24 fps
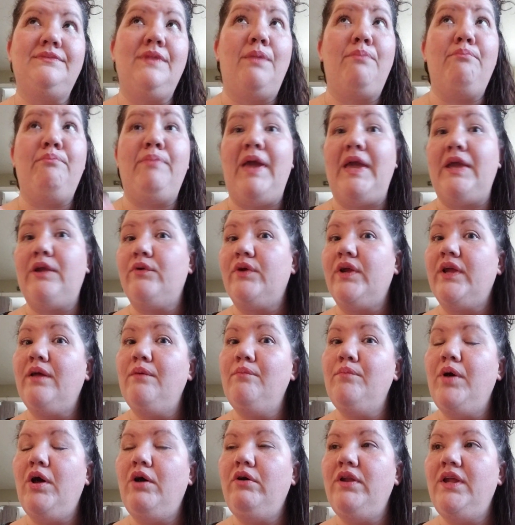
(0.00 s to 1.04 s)
bakery
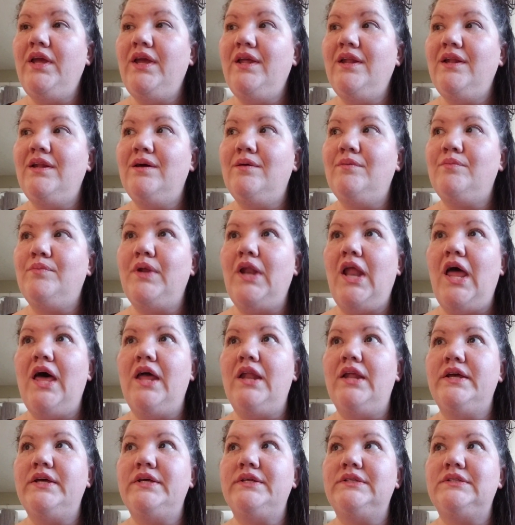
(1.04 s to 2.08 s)
component, but not
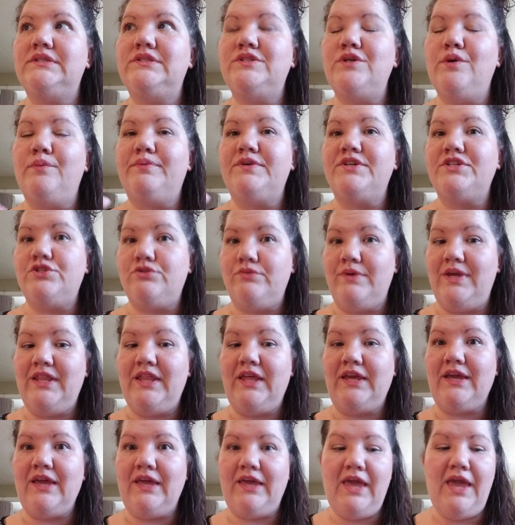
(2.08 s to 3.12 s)
super sweet
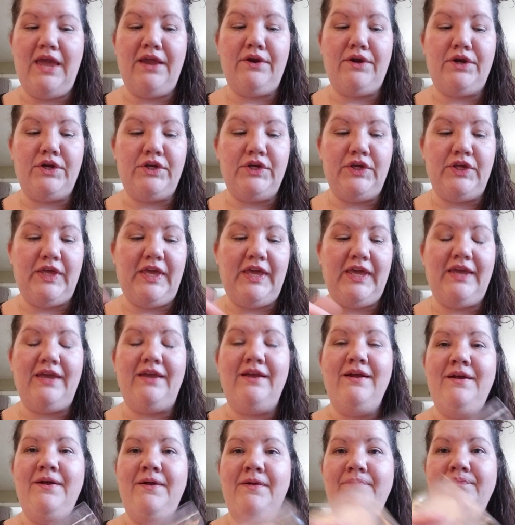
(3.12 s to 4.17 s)
like a cake or a cookie.
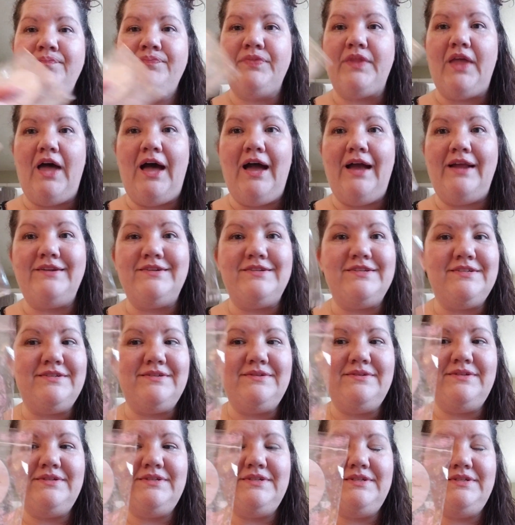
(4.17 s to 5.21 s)
I
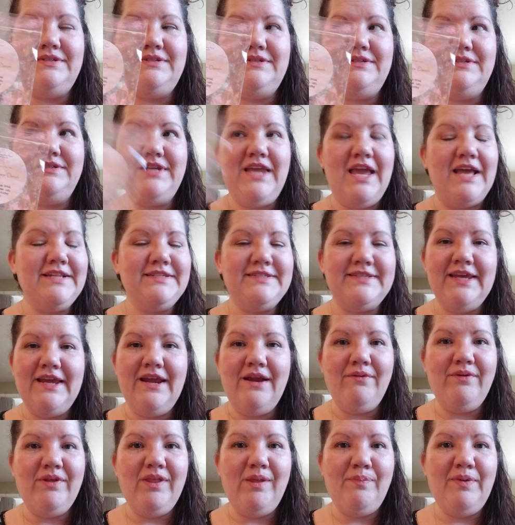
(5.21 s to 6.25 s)
can't say I
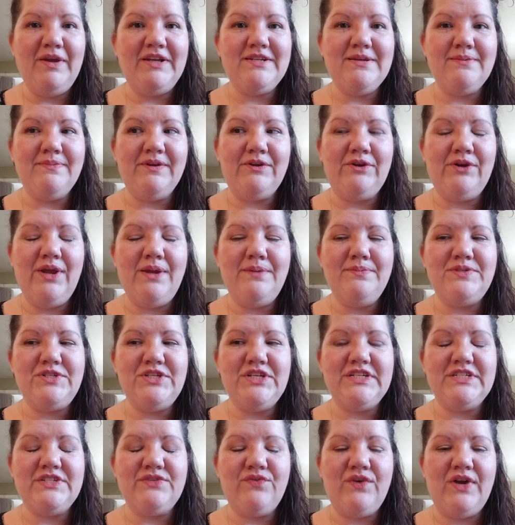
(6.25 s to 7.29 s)
really picked up the cream
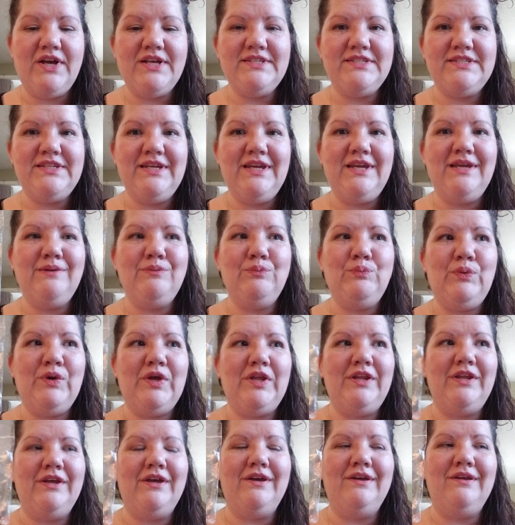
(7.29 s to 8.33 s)
cheese frosting, but
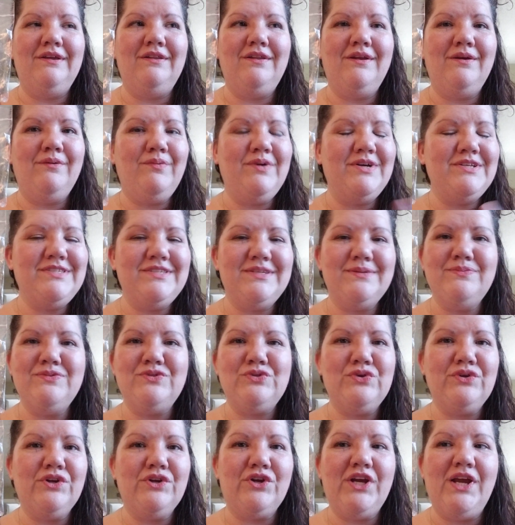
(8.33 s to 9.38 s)
there was some
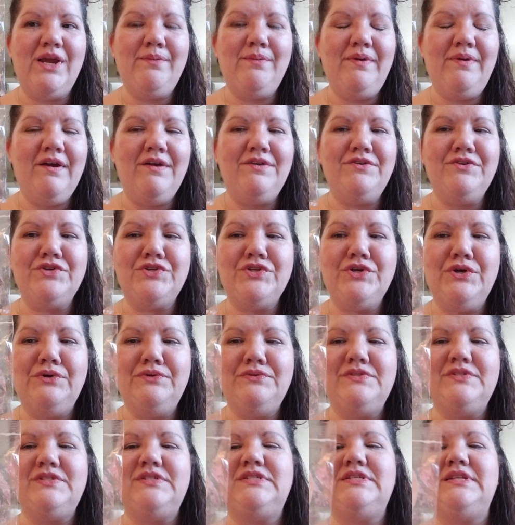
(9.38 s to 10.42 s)
sort of creamy
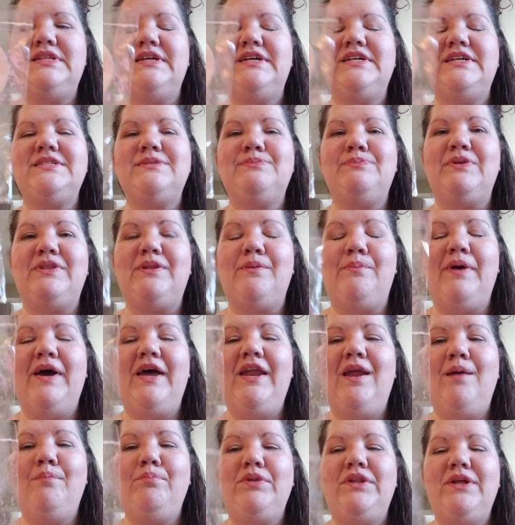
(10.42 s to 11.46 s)
undertones to this, but the
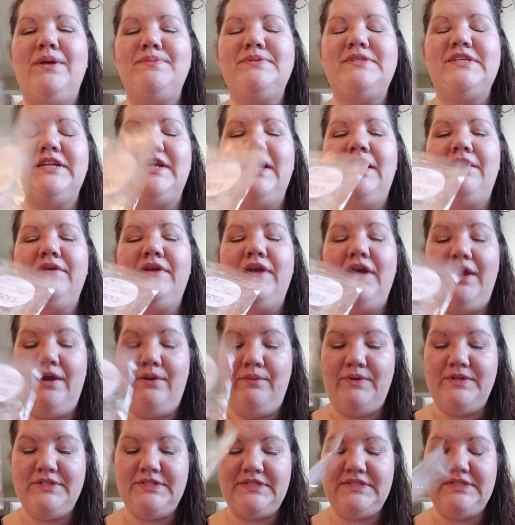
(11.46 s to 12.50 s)
pineapple upside down cake
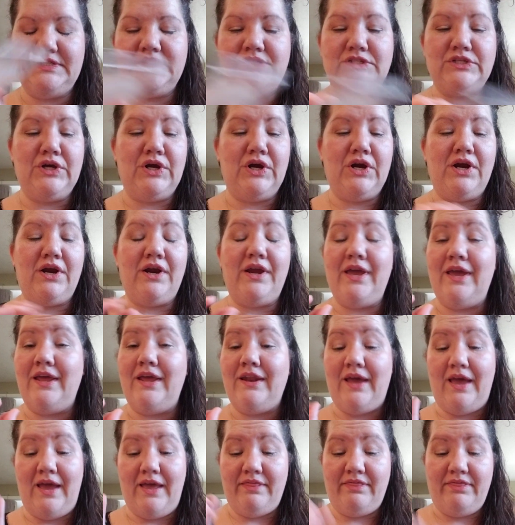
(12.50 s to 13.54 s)
was the star, and
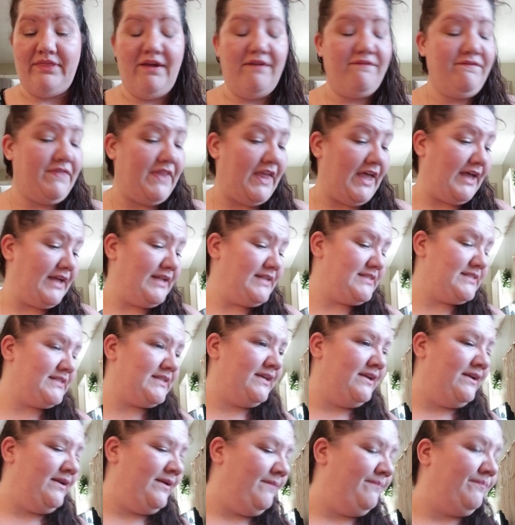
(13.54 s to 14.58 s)
I loved that.
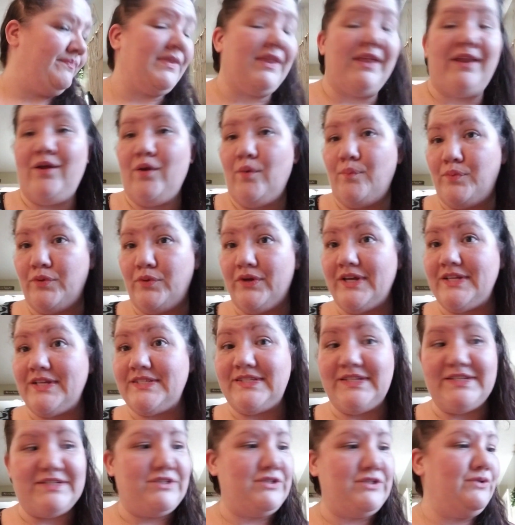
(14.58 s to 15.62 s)
I hope you guys
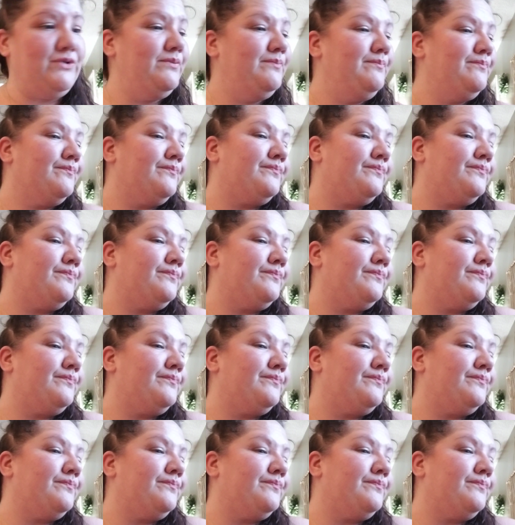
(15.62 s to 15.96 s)
did too.